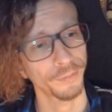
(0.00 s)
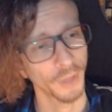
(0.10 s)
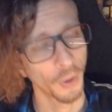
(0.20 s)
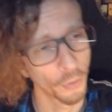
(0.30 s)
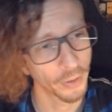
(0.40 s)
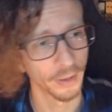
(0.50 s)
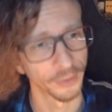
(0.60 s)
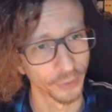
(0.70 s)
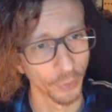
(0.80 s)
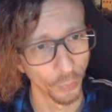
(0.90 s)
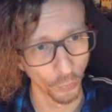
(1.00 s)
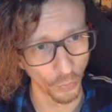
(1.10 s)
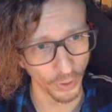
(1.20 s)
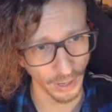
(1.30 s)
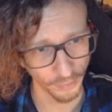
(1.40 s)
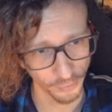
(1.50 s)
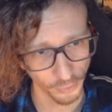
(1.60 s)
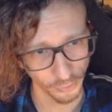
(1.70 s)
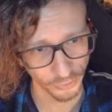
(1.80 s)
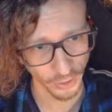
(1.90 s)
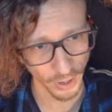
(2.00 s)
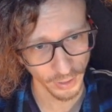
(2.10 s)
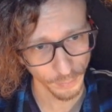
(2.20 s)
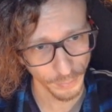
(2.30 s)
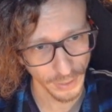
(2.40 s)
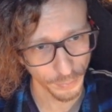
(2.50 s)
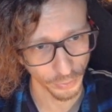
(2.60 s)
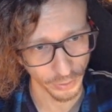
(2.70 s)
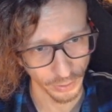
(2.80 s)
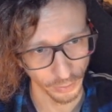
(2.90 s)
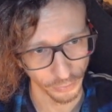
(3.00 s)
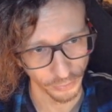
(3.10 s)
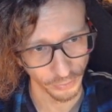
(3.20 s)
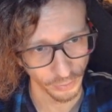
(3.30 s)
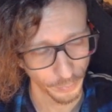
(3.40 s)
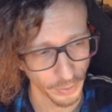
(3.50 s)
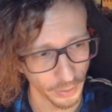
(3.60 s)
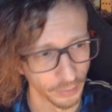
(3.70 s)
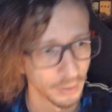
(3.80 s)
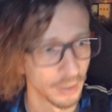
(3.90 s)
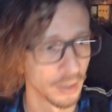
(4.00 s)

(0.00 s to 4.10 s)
Okay, so after assigning people here using this button,